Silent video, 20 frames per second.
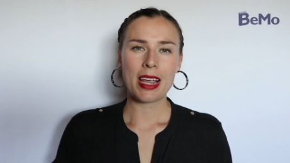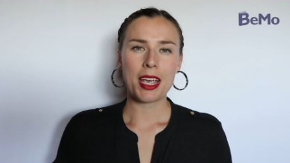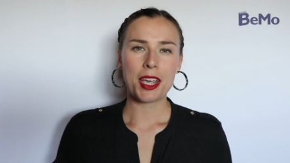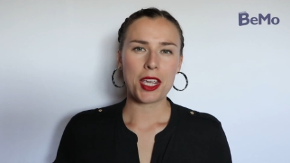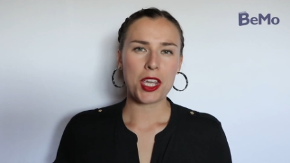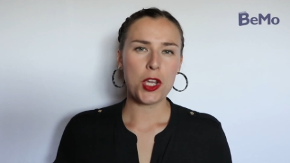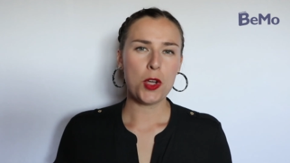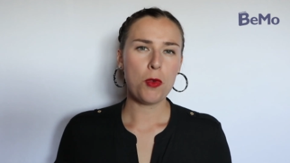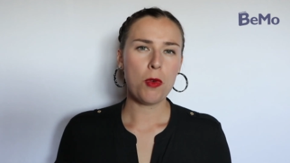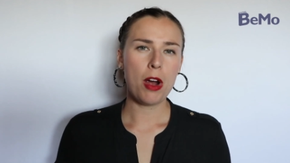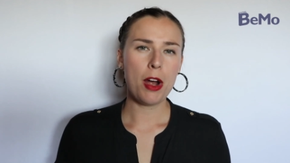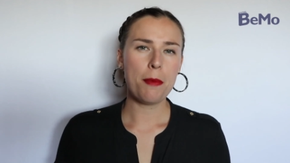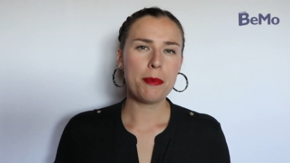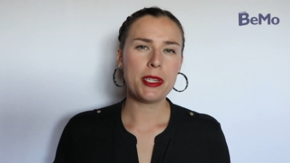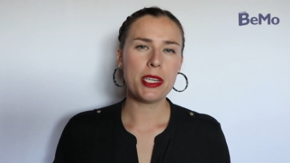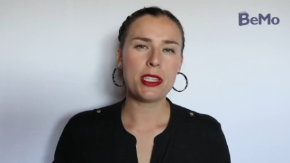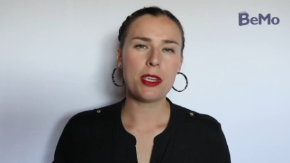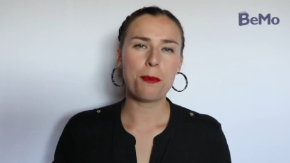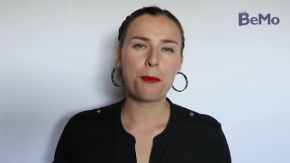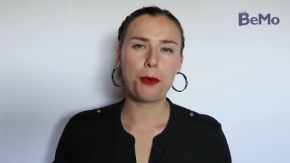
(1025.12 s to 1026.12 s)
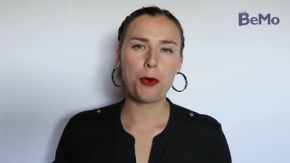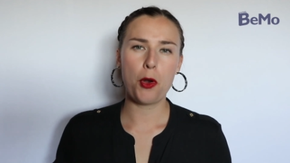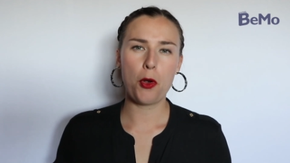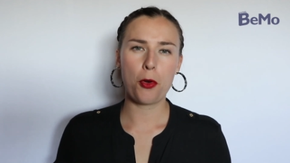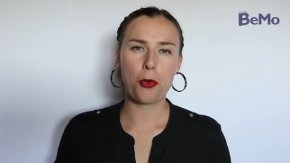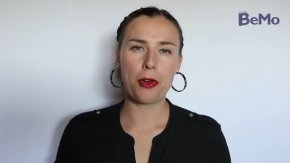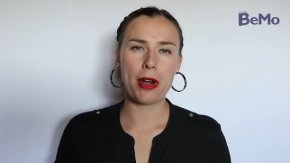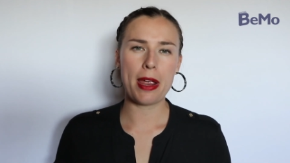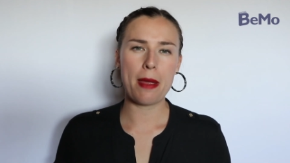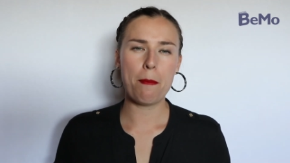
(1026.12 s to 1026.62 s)
QUARMS is a
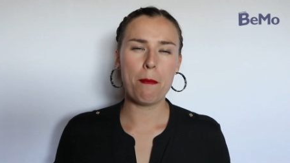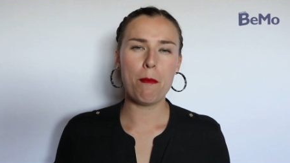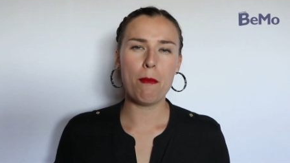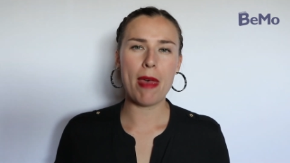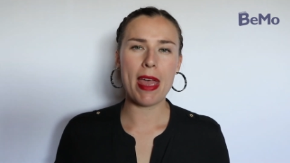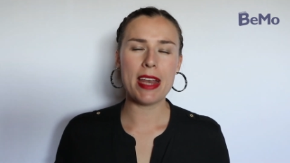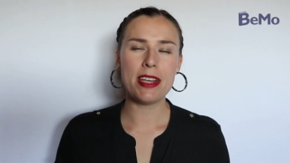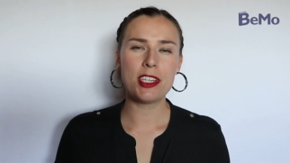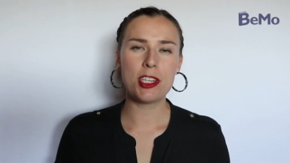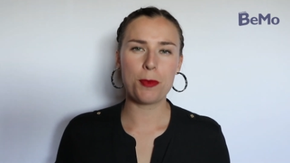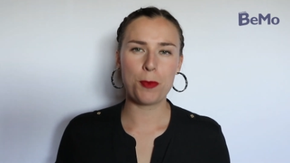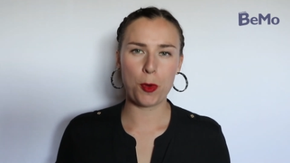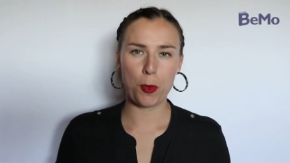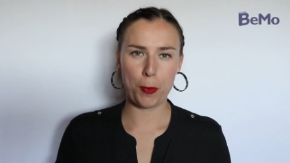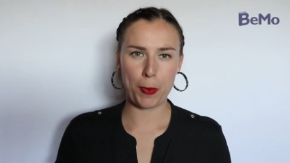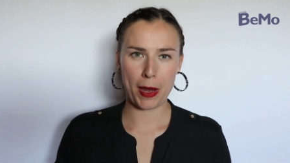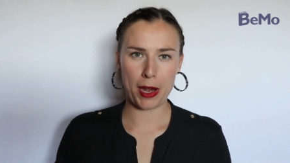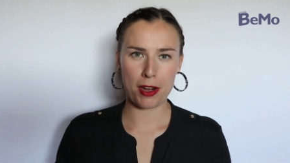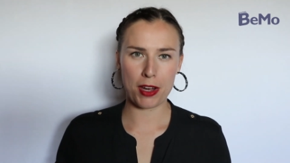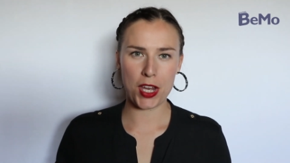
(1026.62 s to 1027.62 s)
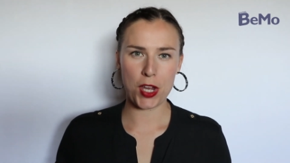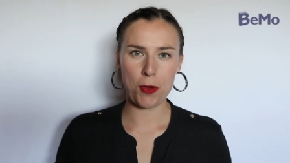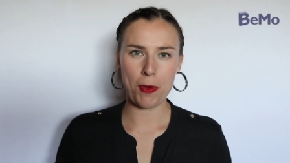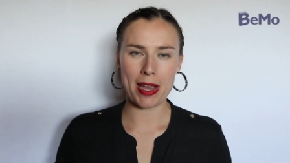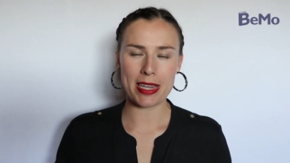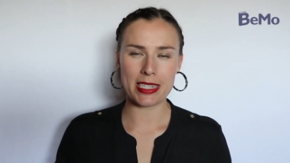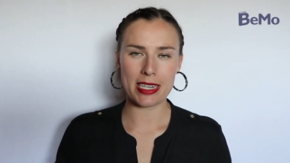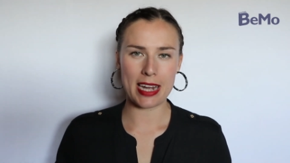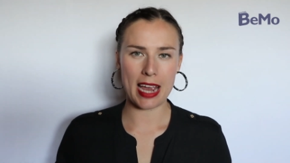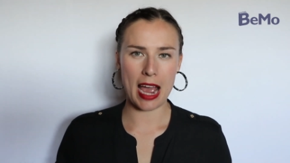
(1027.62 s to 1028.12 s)
program meant to prepare you
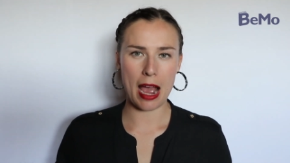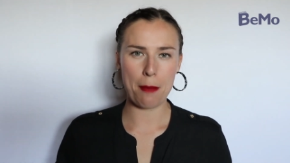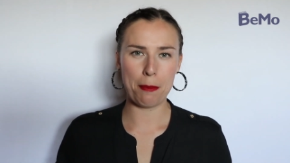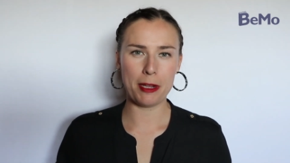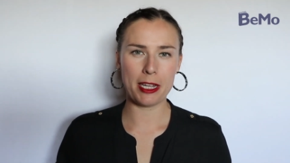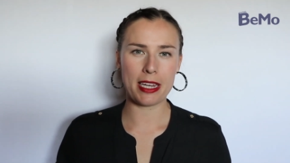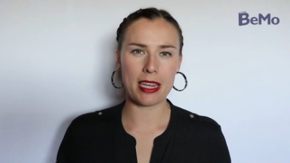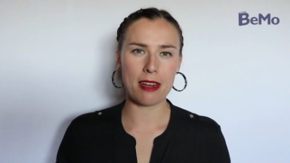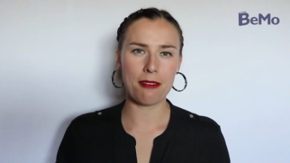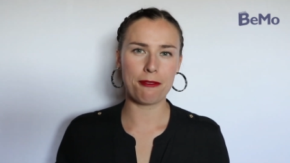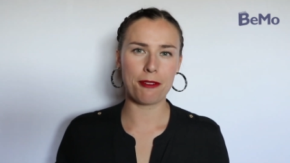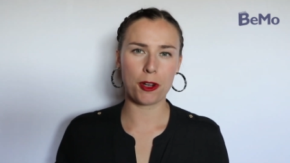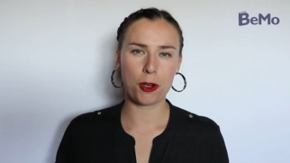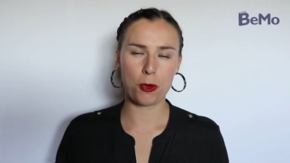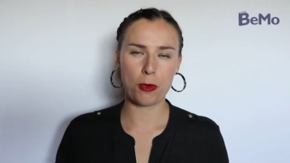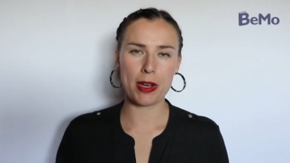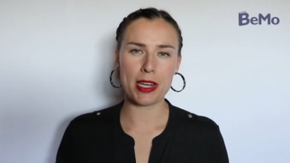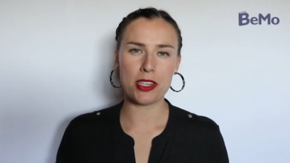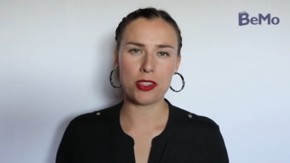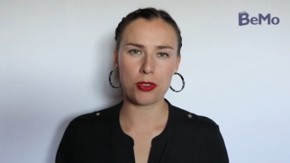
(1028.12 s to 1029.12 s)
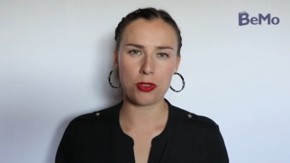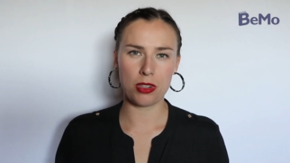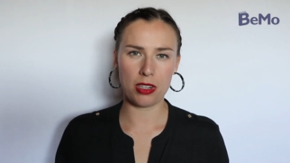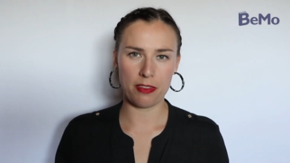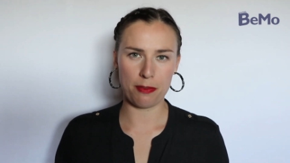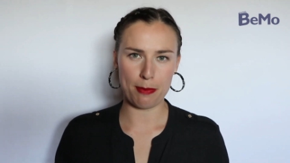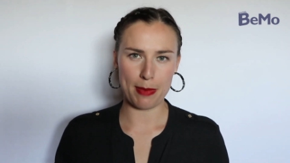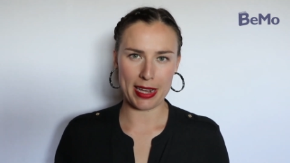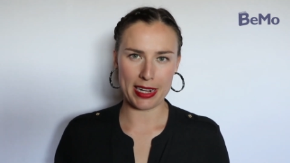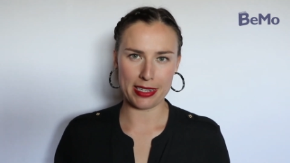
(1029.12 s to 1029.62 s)
as an applicant for Queen's School
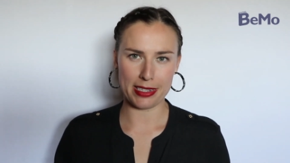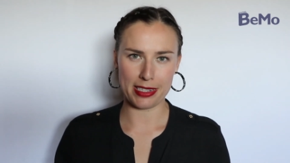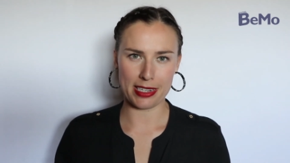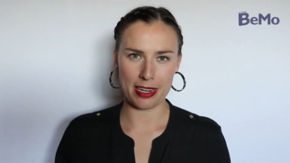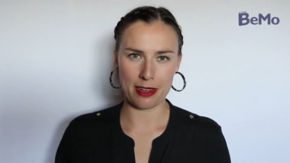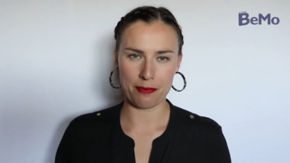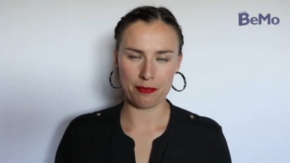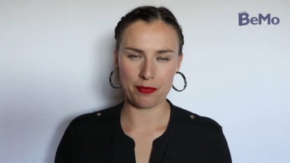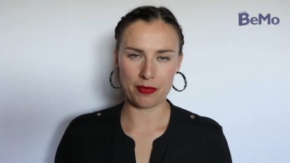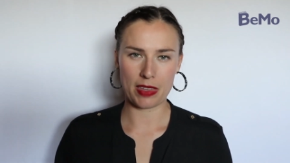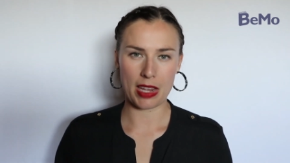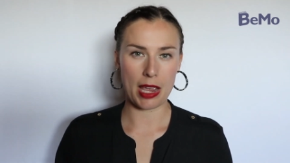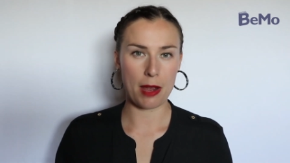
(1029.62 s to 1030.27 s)
of Medicine.